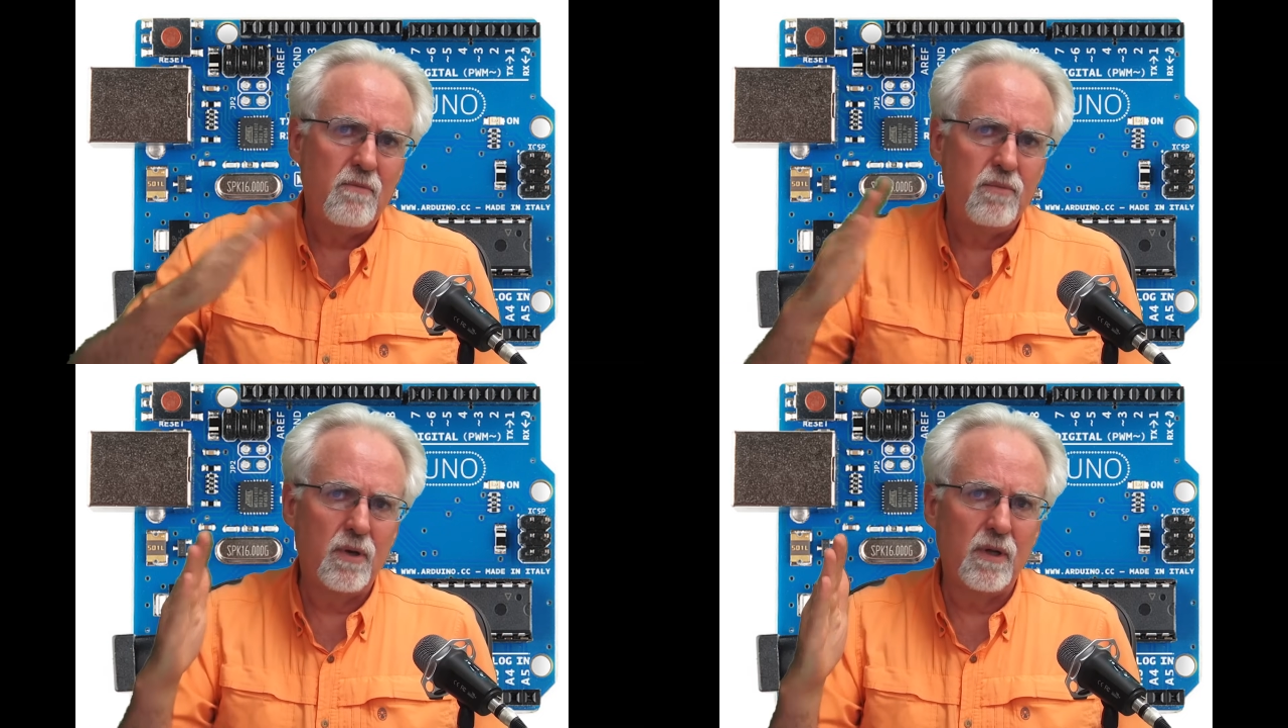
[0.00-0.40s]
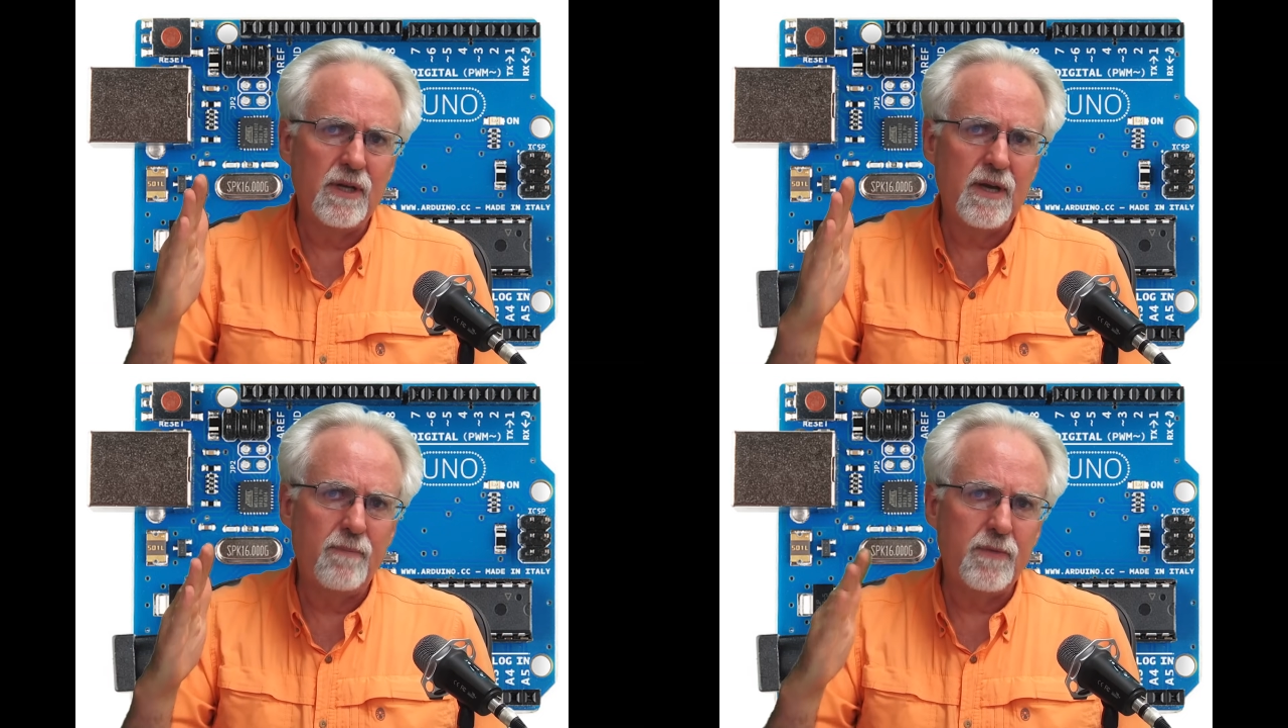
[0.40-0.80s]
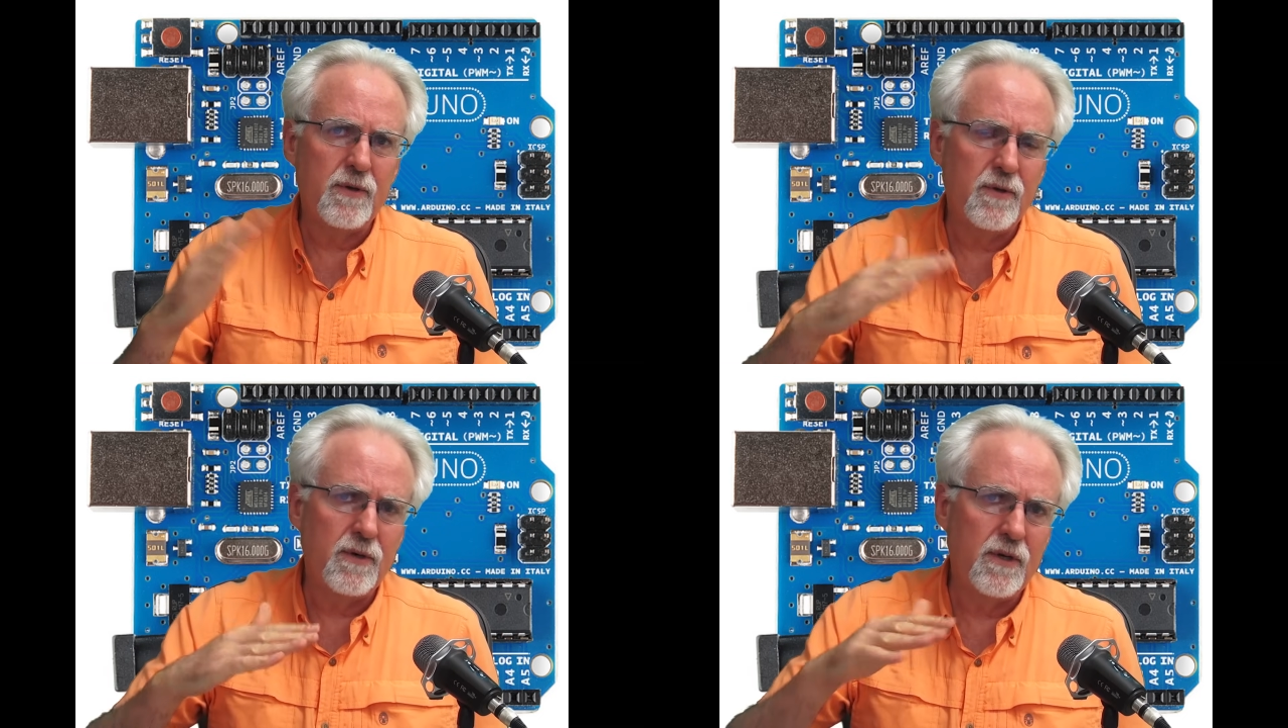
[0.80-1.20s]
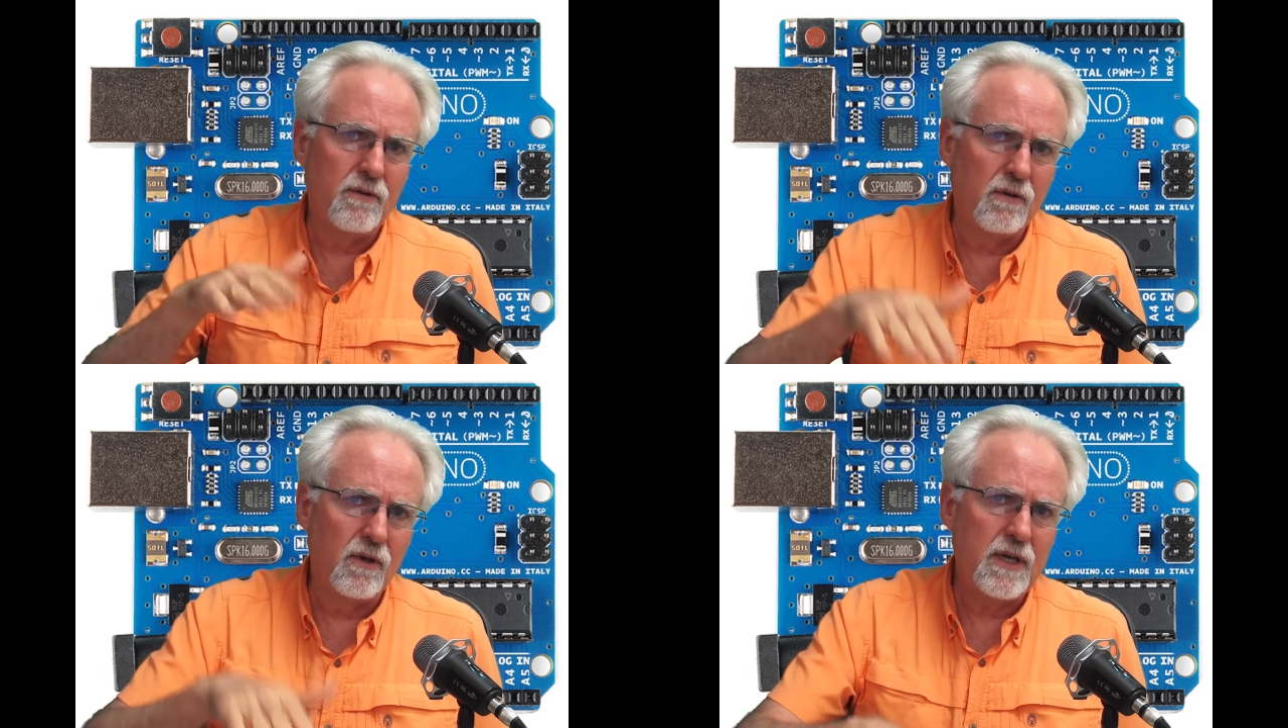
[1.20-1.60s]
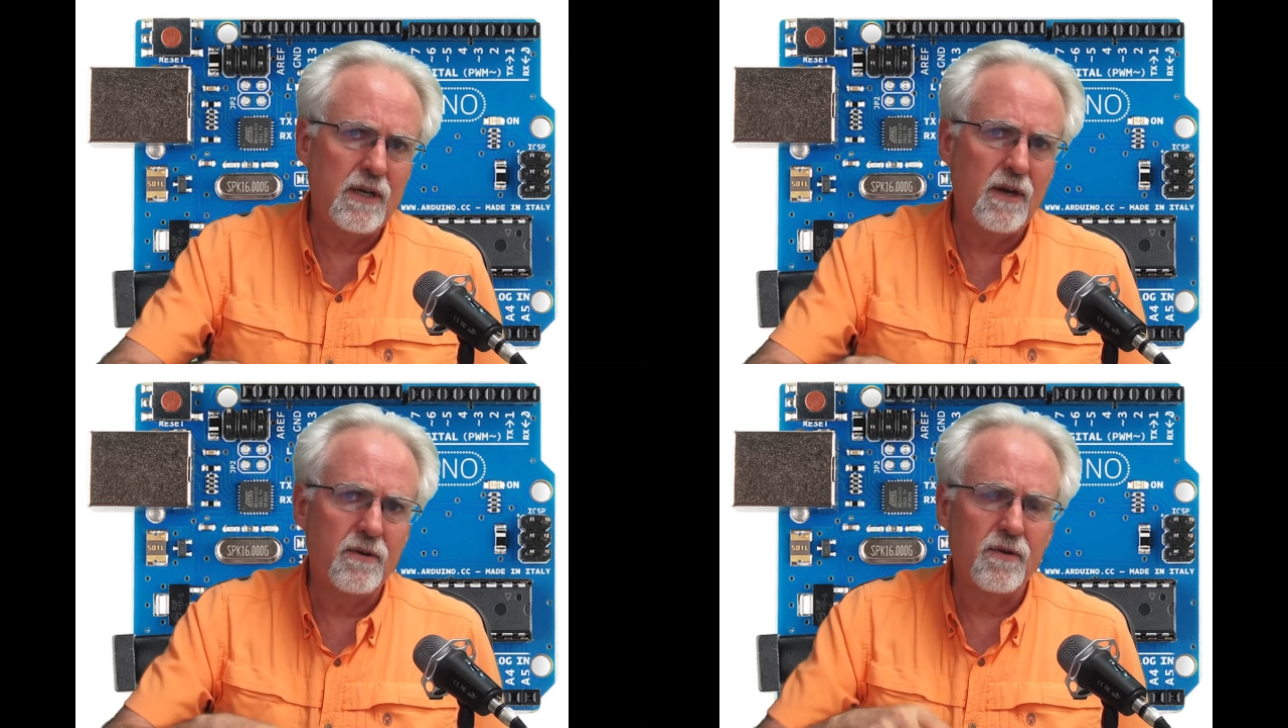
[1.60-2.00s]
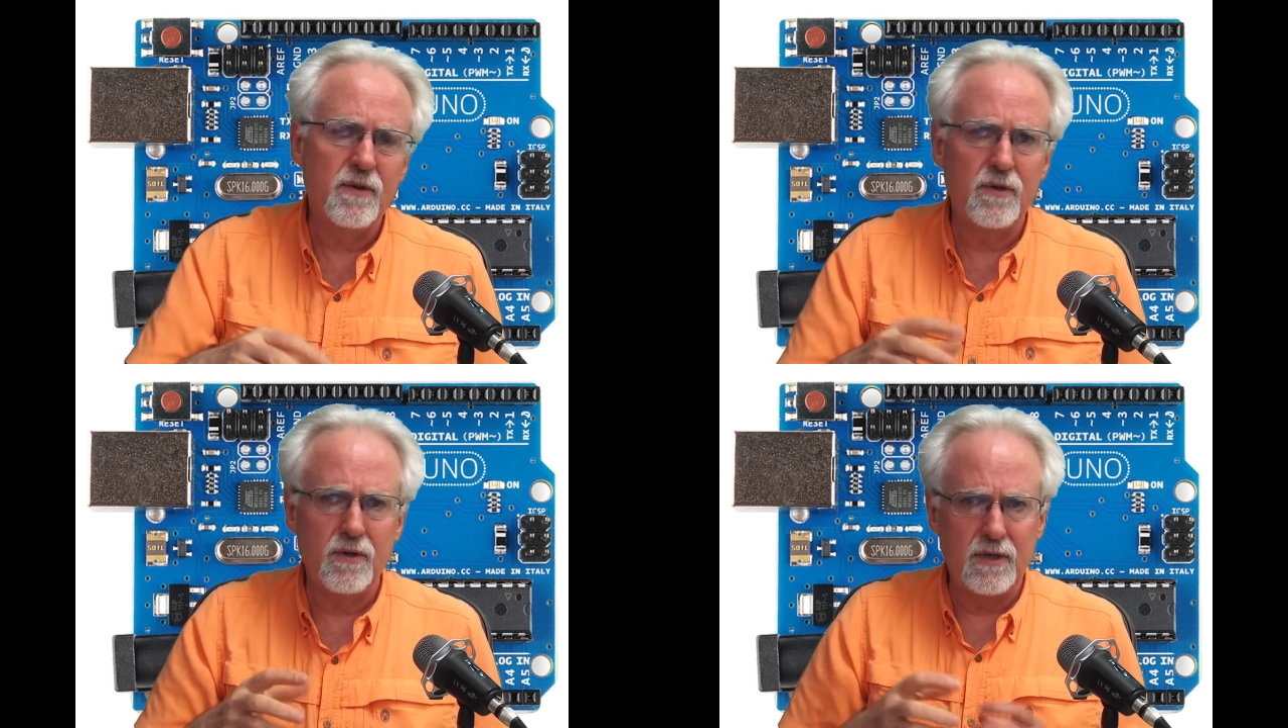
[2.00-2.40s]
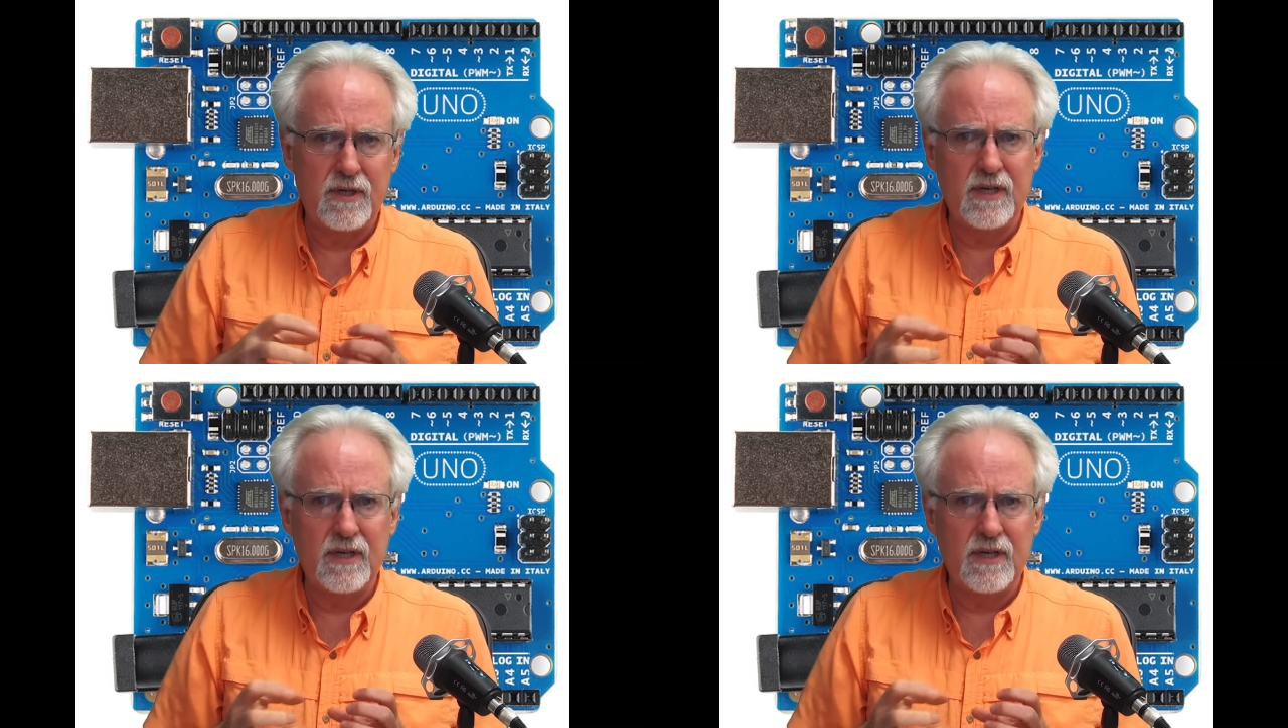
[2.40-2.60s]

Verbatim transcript: pulling up the hood, looking under the hood,